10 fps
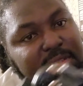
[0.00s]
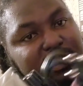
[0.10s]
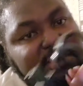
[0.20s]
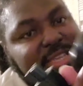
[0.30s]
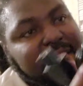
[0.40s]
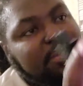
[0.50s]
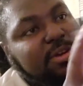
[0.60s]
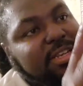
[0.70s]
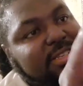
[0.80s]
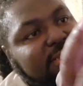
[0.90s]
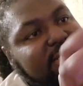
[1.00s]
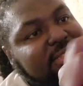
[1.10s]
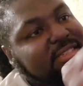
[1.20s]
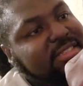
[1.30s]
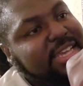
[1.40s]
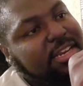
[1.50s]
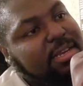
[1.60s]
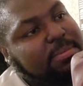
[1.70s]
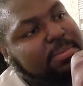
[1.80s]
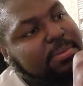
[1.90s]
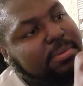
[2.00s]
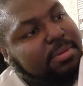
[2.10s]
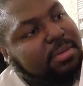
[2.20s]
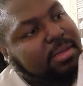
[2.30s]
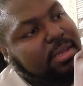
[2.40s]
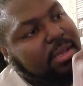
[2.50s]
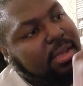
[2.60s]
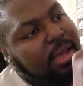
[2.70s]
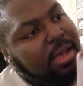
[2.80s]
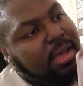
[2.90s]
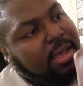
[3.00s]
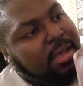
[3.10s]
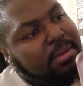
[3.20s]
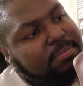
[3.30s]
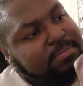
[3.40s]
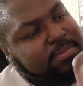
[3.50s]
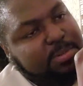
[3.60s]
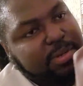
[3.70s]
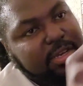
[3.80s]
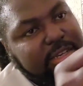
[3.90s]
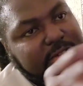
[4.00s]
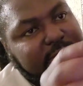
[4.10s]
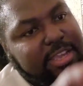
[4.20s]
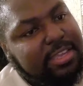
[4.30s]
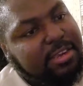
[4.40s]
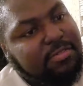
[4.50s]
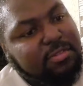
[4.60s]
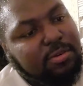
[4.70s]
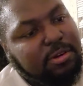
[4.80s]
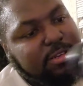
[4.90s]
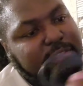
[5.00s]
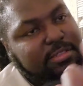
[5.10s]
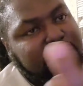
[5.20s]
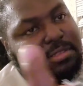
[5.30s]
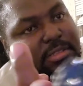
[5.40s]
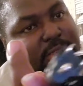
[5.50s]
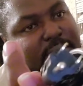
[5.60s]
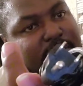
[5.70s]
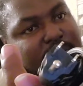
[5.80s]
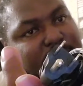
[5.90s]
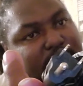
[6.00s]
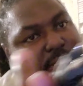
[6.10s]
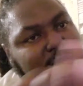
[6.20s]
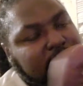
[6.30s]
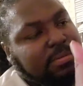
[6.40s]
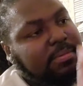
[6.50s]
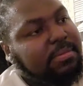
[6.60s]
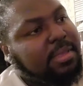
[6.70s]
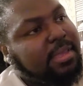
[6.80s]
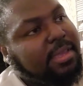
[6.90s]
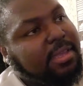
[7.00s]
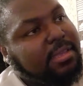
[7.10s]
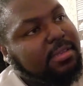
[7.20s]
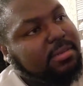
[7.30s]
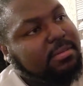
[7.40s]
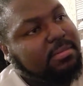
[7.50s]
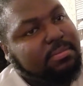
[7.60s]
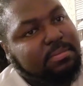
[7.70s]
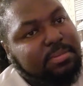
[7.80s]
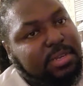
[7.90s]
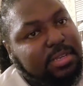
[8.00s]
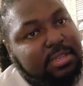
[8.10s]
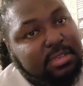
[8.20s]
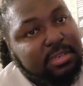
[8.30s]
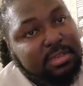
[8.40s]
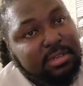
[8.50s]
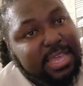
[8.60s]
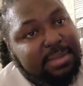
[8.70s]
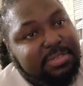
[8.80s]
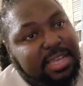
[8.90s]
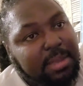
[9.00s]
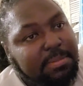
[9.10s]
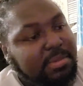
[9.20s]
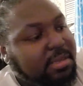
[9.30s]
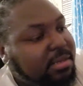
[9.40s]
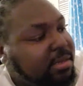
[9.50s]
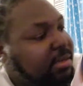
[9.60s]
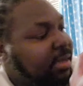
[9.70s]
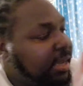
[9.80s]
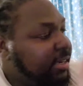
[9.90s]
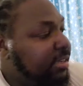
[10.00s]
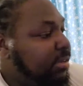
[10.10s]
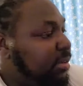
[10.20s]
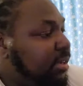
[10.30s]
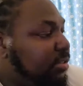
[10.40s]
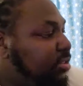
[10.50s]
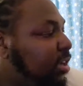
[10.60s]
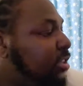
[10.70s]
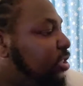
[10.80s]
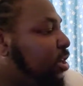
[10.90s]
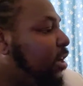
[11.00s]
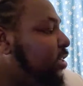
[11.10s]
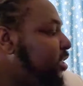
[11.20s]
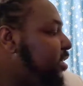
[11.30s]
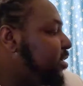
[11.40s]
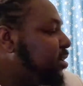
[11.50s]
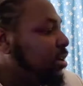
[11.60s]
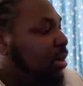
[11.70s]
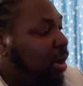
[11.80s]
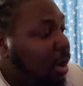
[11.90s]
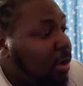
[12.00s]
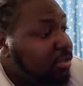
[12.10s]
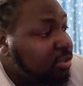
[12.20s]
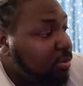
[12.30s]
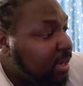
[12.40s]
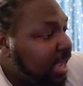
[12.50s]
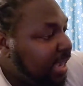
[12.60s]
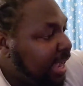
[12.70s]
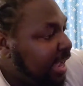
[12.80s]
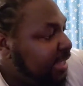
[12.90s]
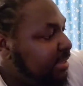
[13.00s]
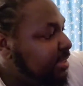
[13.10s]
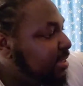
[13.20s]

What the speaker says: these came with it. It's easy to set up. Plug it in right here, of course, and plug it in the laptop, and it'll start charging. Also, what I got,